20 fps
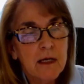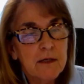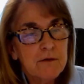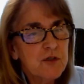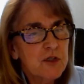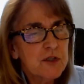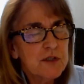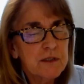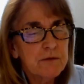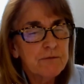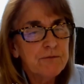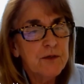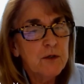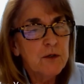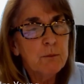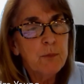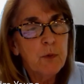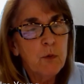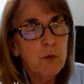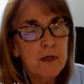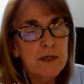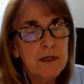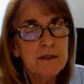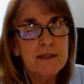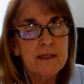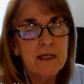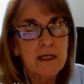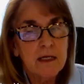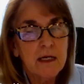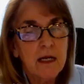just a few points
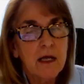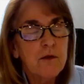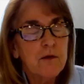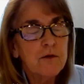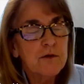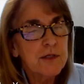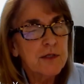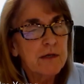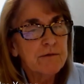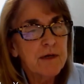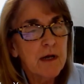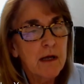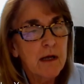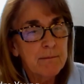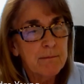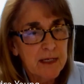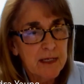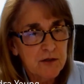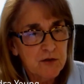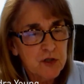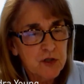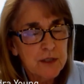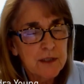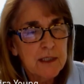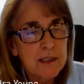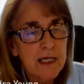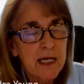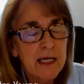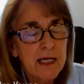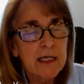that others have not mentioned
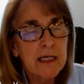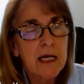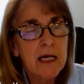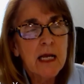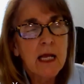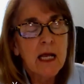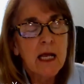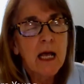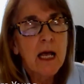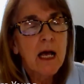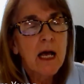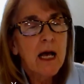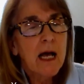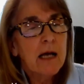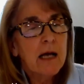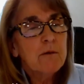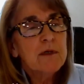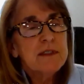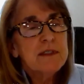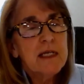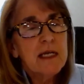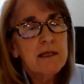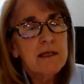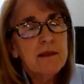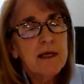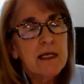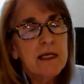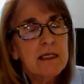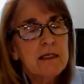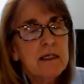yet. I would say
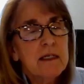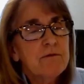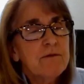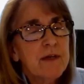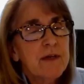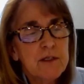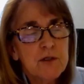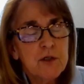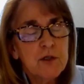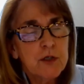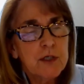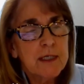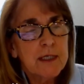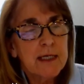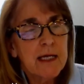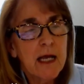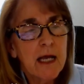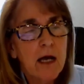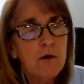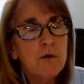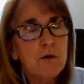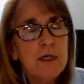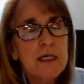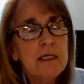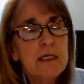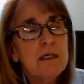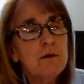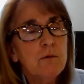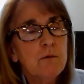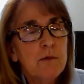that in Ventura
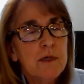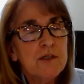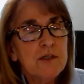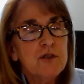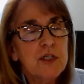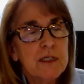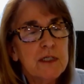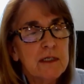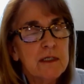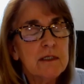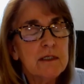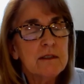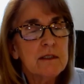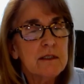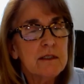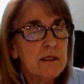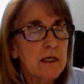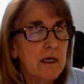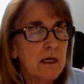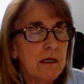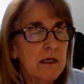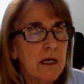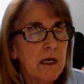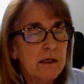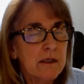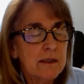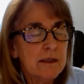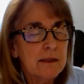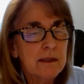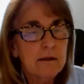County, which is
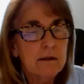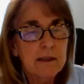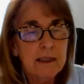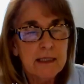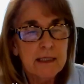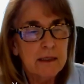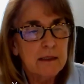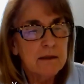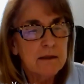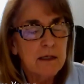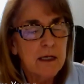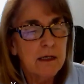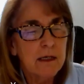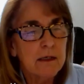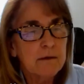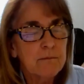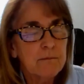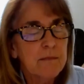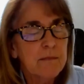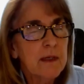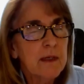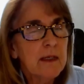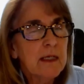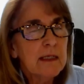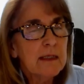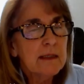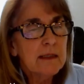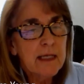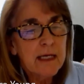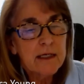clearly
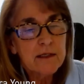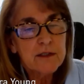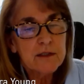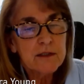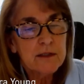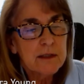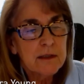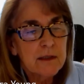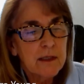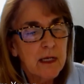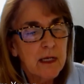less